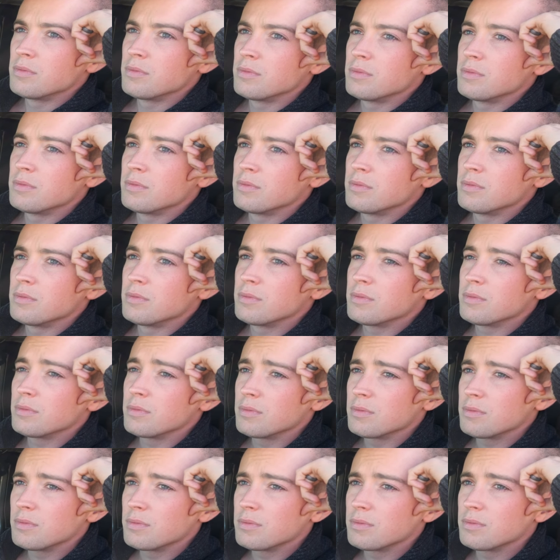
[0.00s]

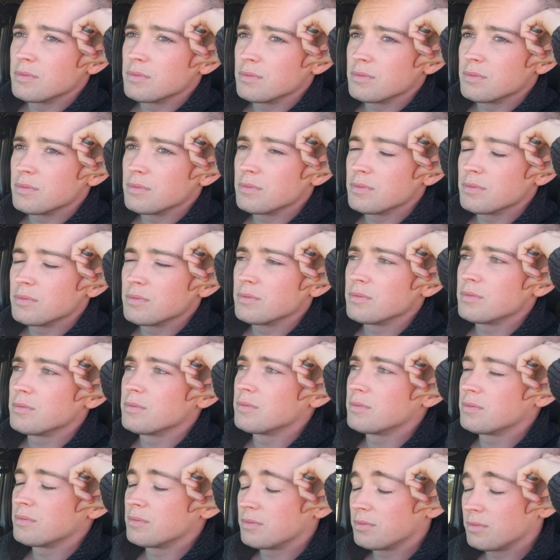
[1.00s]

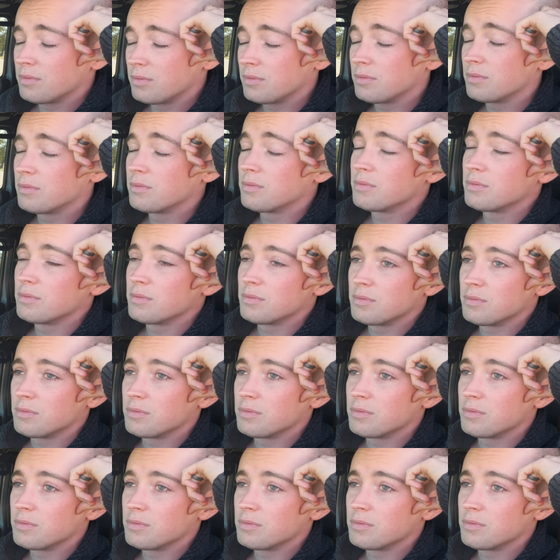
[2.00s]
(not speaking)